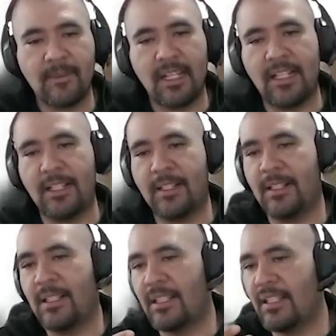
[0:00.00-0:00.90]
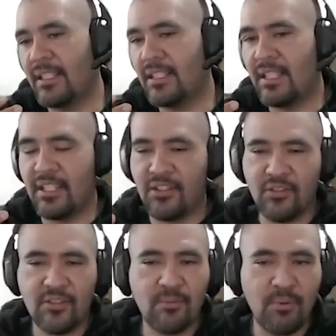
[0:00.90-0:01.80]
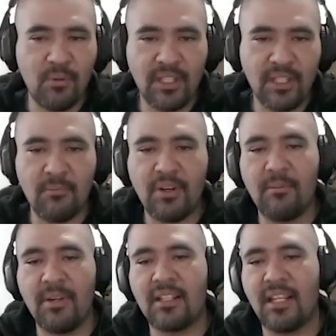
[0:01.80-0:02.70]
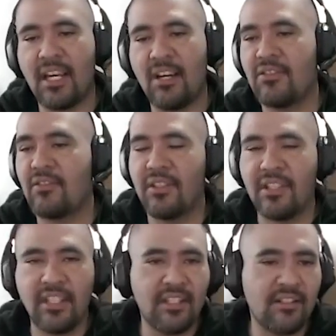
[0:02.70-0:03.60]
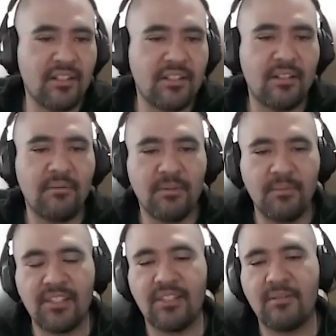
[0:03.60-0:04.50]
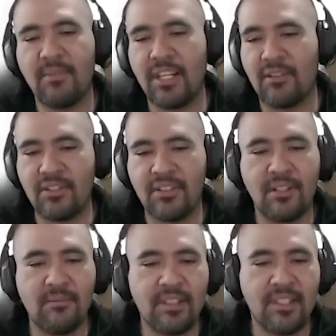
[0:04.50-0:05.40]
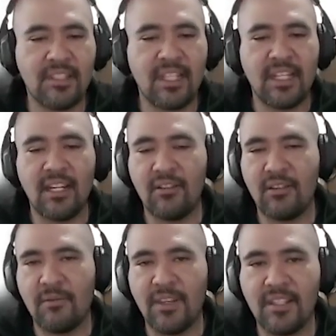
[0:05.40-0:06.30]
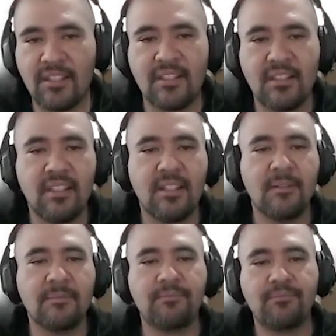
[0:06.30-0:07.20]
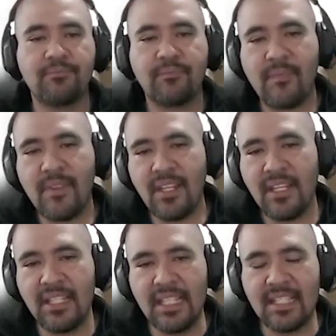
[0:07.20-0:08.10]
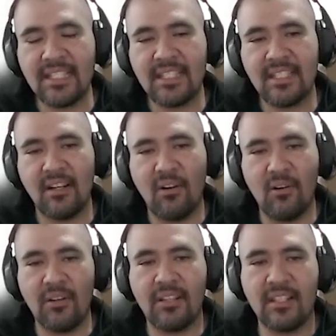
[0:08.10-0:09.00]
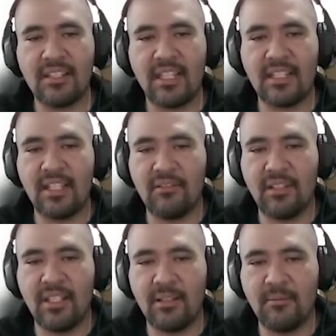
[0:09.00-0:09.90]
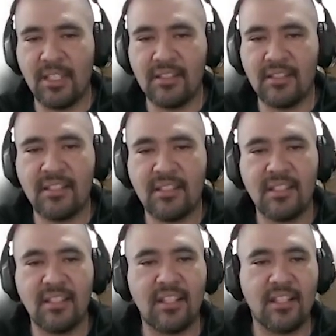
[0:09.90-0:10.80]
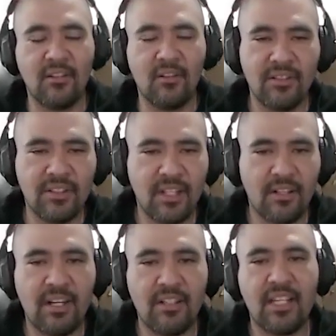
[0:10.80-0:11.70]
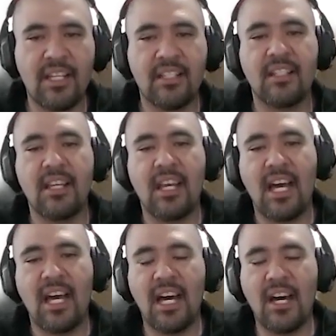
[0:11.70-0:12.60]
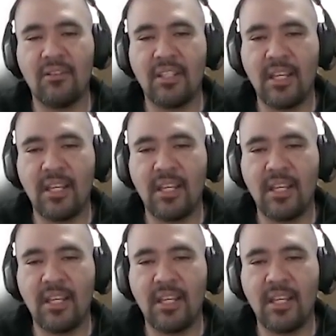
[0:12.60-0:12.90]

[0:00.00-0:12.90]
that use public and private clouds, containers, service meshes, microservices, and a lot of things. That's all the things that Cloud Native means, the technologies around that, and how the